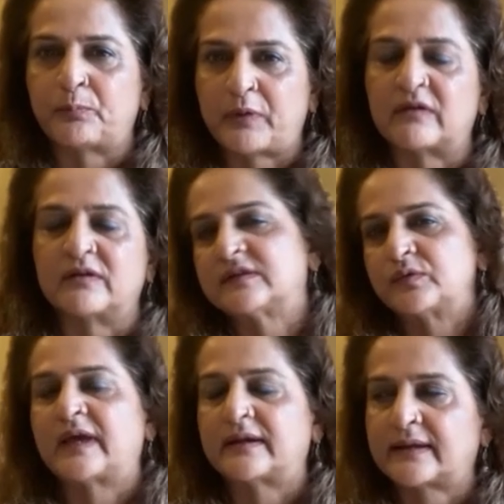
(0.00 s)
parents. It
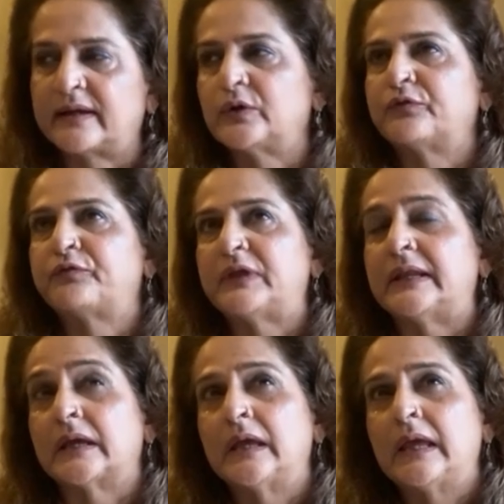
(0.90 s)
was that kind of
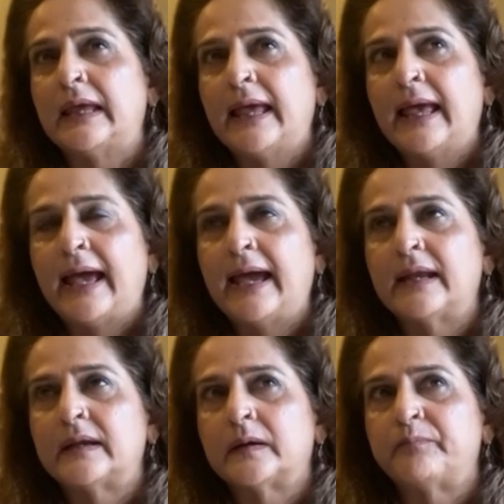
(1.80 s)
feeling.
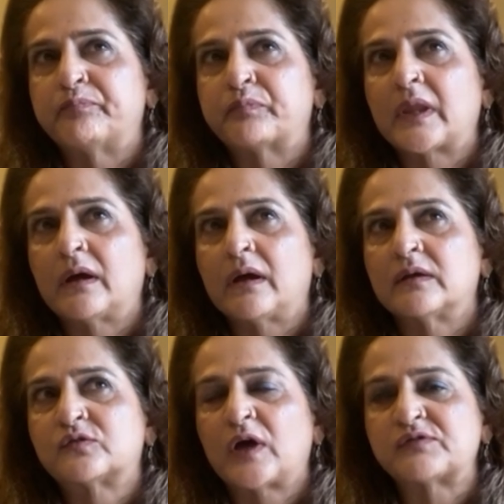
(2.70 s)
And
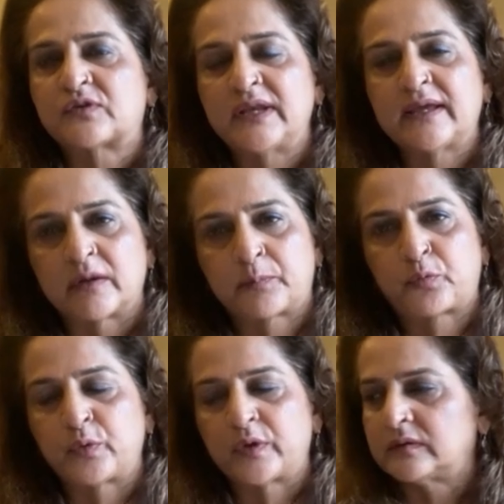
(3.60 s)
so I was really gripped
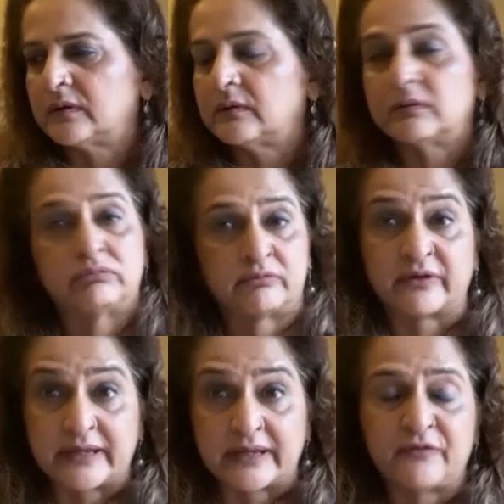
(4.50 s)
with
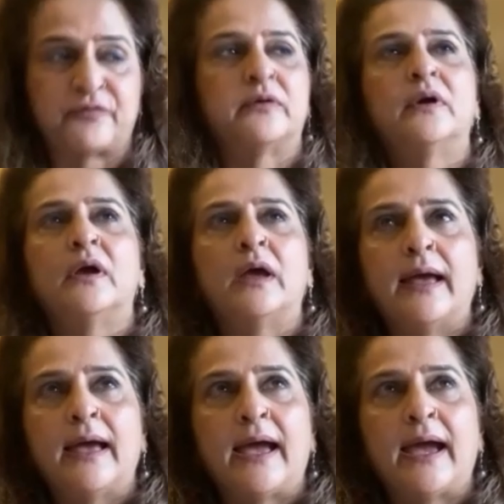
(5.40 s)
grief.
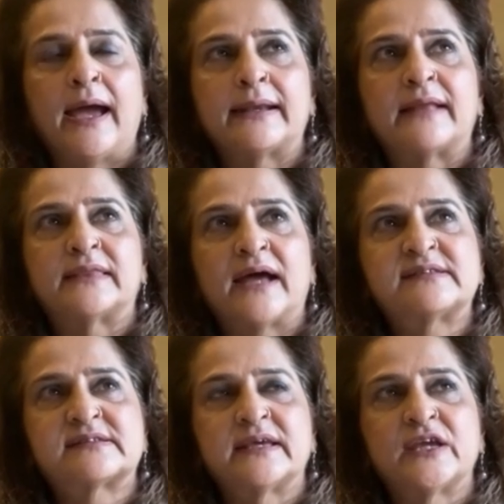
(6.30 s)
And at that
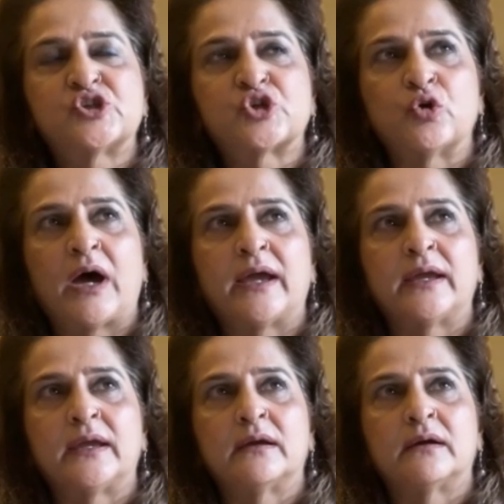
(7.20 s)
stage, you know,
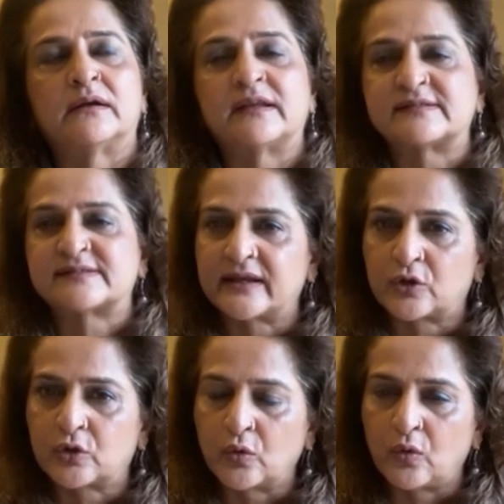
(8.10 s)
I
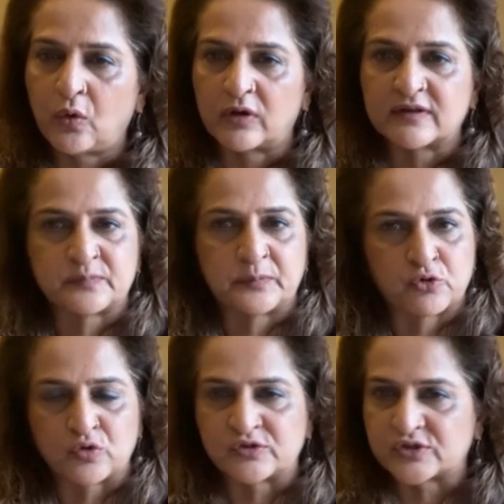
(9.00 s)
decided to go on a
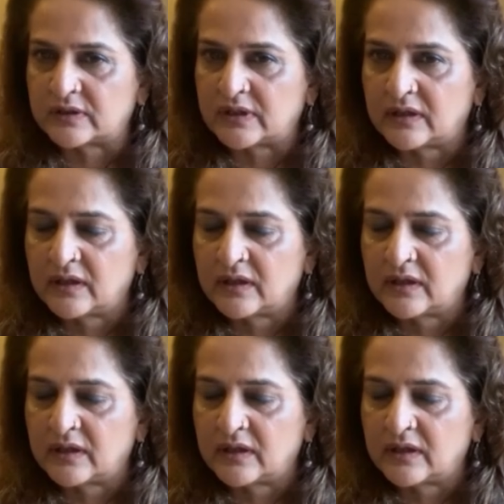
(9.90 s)
spiritual journey,